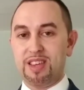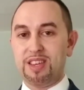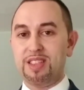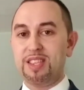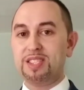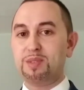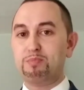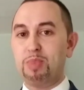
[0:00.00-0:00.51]

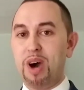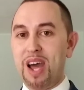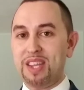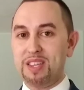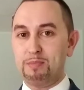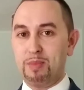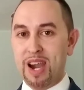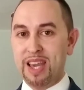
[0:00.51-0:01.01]
This
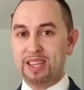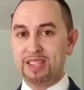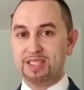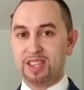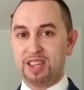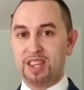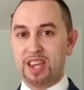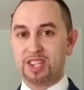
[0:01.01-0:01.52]

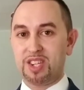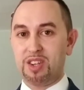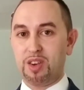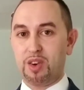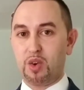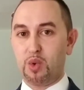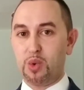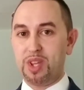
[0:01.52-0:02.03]
body-mind
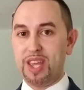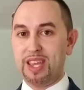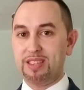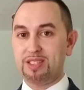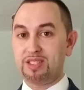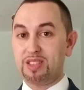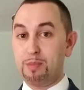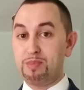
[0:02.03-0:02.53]
connection
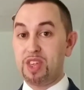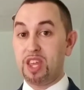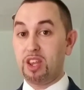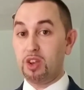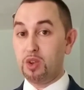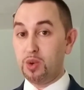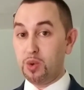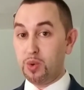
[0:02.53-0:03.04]
creates
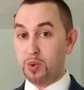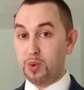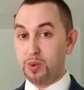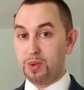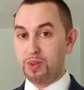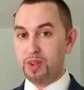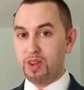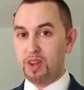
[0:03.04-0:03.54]
something new,
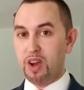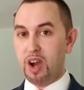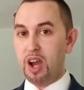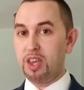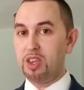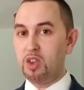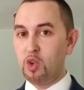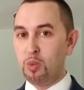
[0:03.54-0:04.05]
a
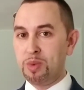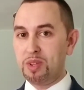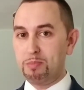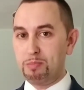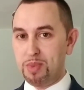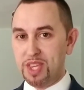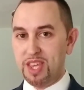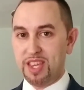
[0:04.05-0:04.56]
human
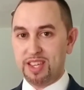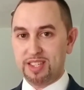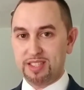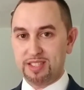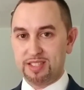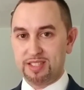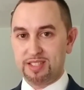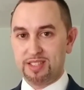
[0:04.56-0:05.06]

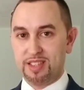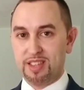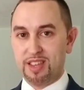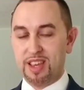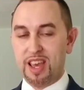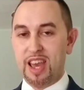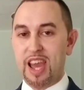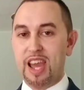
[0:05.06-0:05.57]
being.
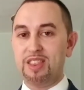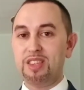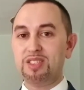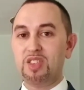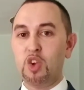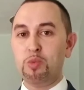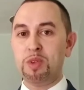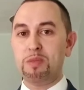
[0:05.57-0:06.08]
And
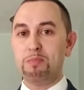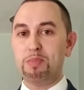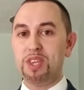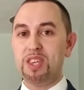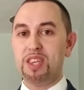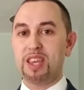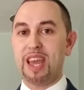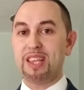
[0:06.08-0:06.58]
this human
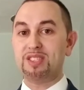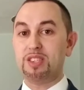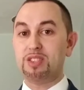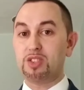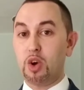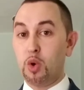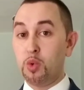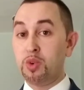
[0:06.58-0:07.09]
being has
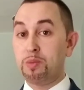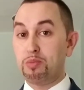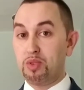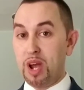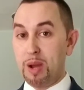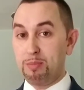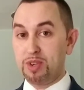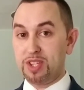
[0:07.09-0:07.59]
its own
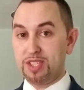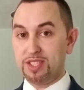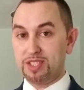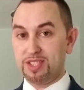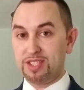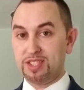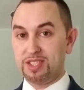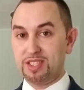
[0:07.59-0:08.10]

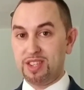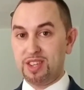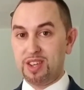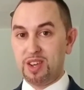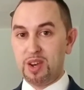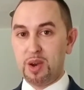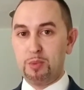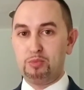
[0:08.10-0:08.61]
properties.
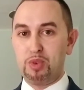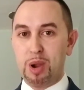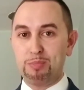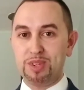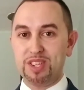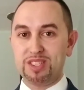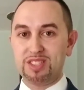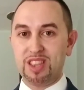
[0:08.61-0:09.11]

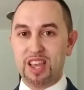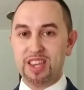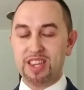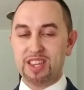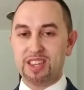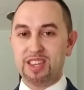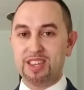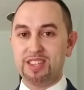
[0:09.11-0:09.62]
Properties
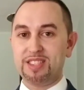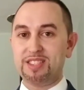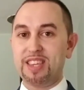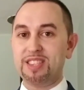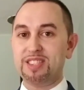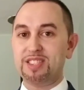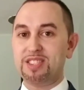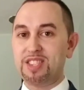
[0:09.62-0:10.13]
like
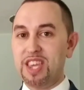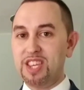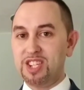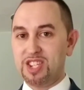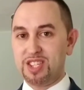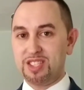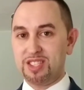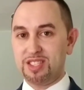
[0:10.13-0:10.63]

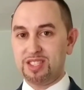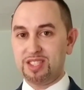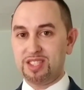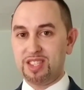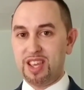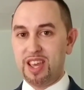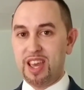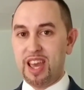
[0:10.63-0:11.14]

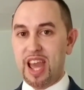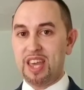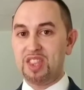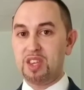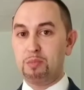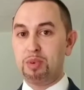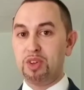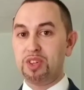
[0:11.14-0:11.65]
sensations and
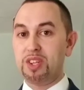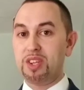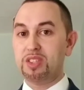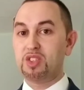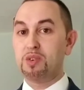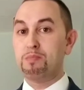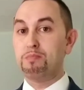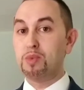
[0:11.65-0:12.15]
the ability
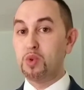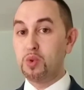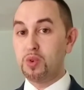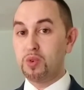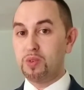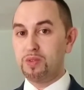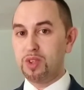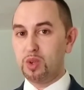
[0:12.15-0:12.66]
to
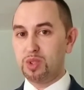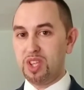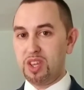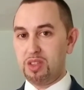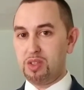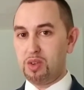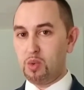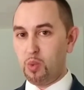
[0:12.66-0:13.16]
move
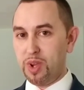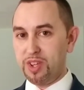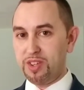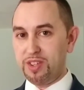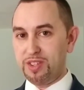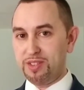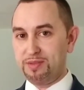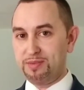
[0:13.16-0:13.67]
using the
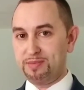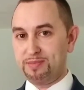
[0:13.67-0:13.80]
will.